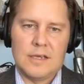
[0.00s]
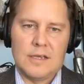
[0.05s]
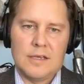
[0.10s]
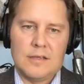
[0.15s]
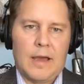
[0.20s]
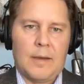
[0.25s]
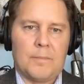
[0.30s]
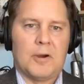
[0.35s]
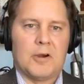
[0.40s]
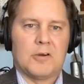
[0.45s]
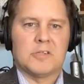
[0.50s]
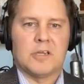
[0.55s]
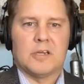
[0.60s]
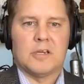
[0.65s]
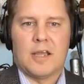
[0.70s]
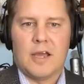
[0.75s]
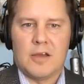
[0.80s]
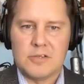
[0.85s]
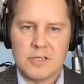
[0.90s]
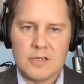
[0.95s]
a person
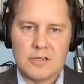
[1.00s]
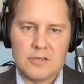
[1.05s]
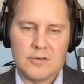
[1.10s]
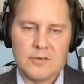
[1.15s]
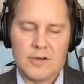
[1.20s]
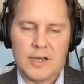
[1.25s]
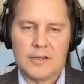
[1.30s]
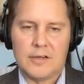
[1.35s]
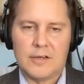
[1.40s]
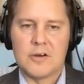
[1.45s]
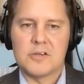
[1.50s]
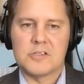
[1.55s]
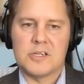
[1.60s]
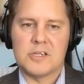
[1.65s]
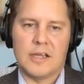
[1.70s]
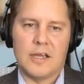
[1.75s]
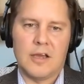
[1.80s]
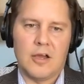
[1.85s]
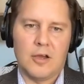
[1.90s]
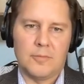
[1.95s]
goes into a
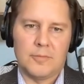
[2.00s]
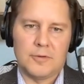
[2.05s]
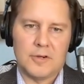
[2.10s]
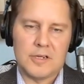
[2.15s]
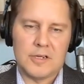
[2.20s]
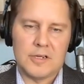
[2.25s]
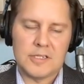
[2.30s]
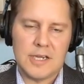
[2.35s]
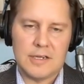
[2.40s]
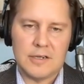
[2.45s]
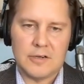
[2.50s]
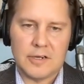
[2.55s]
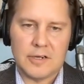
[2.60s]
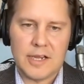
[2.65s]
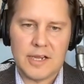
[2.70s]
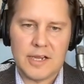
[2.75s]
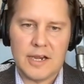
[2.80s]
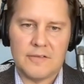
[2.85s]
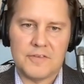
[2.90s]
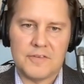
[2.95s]
nursing home or a senior
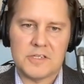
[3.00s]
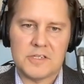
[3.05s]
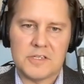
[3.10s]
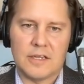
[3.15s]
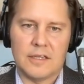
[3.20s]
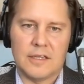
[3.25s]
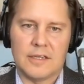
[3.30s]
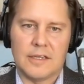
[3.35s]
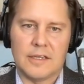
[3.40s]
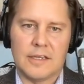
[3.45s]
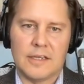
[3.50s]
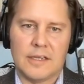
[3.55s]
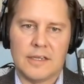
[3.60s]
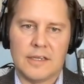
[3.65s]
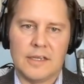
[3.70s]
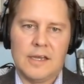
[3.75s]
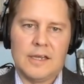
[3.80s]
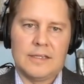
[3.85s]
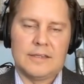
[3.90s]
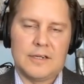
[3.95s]
care
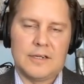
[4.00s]
facility.